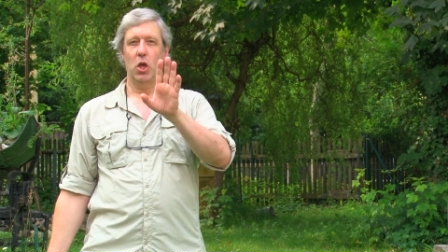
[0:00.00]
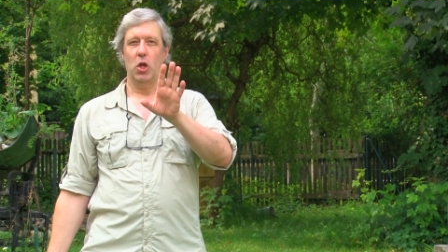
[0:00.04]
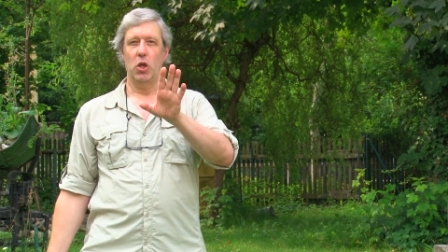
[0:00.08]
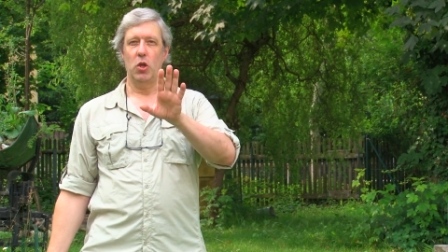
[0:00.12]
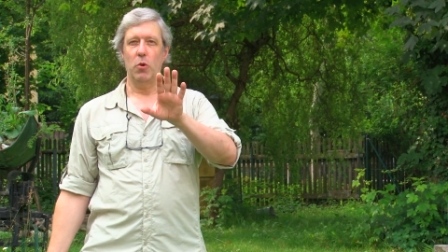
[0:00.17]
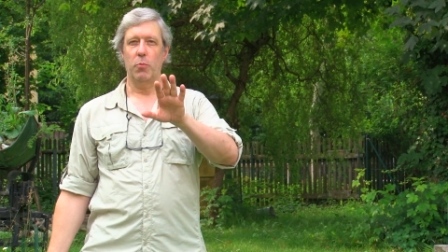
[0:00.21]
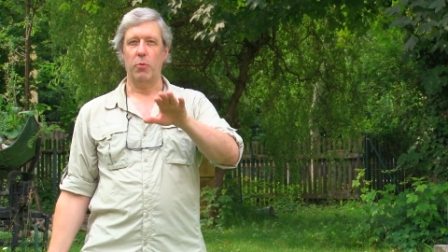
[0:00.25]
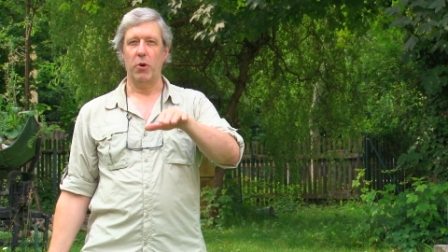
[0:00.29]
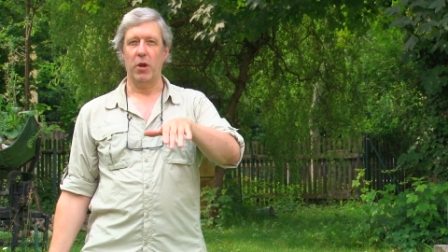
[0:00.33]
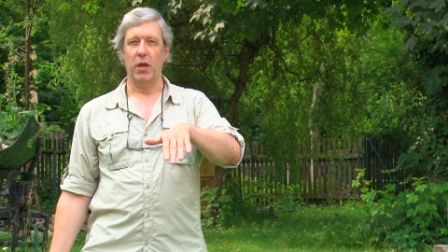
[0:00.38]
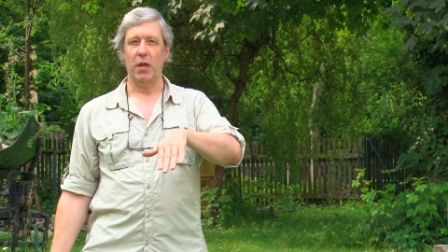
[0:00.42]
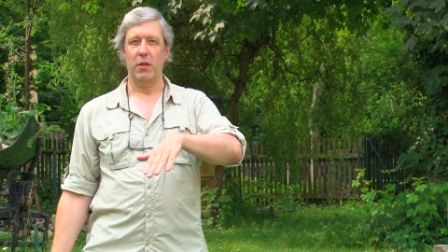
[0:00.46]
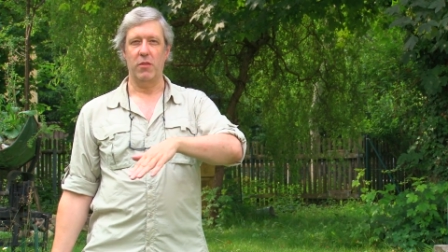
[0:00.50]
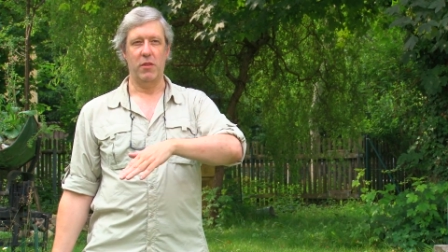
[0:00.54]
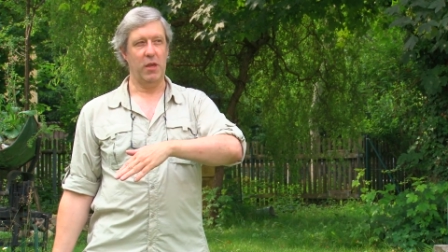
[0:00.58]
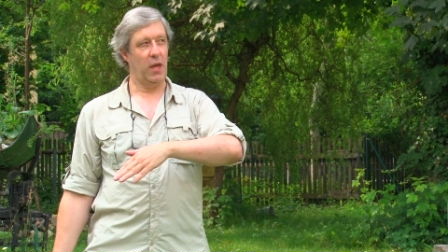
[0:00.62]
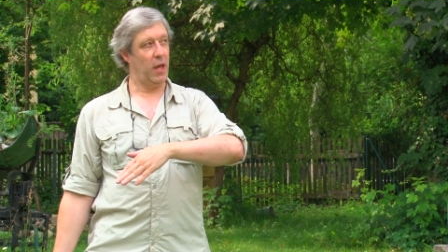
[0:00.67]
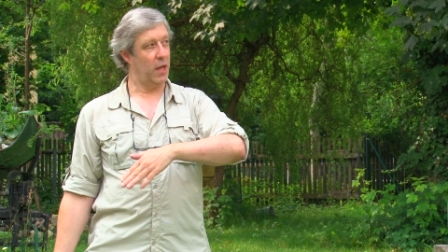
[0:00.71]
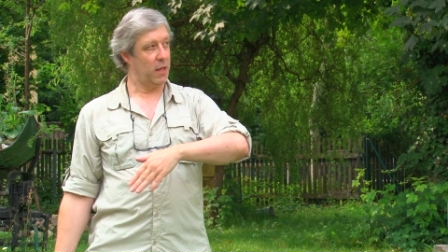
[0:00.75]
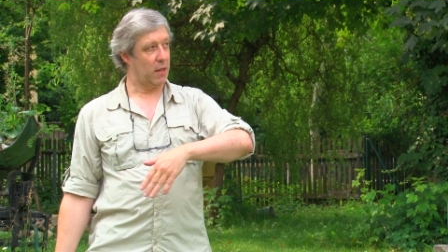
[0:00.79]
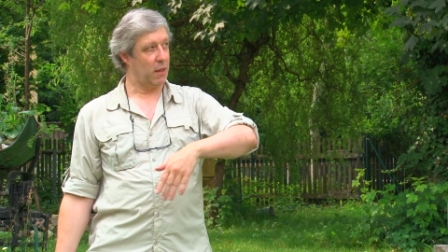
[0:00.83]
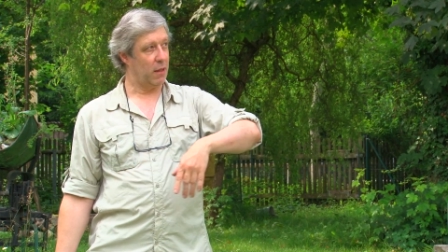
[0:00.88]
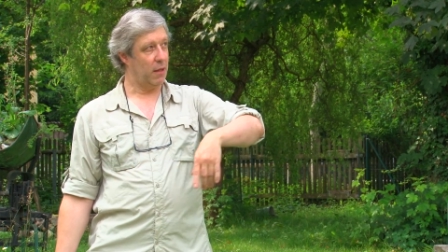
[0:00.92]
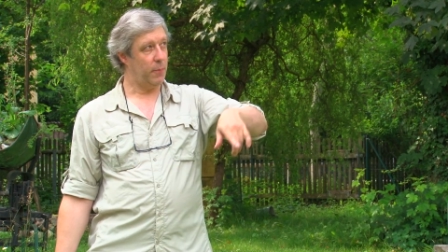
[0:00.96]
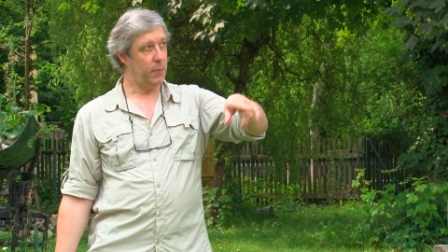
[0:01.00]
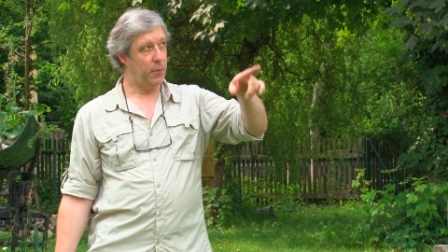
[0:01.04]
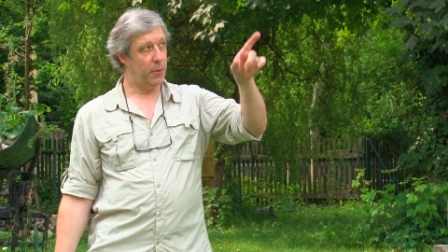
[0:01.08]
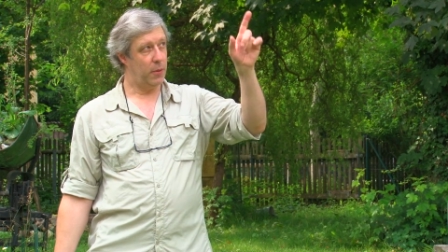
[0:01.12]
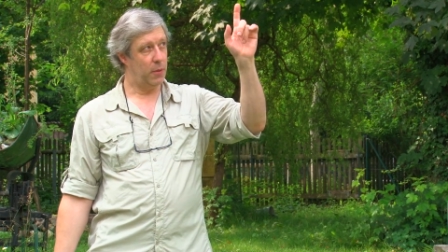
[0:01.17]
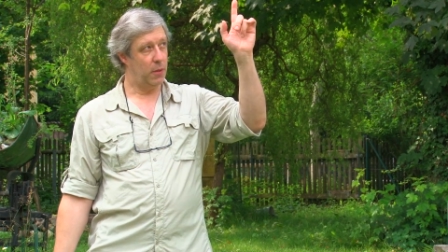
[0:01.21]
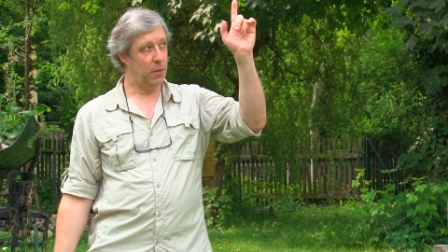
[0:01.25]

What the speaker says: You bring the handle up,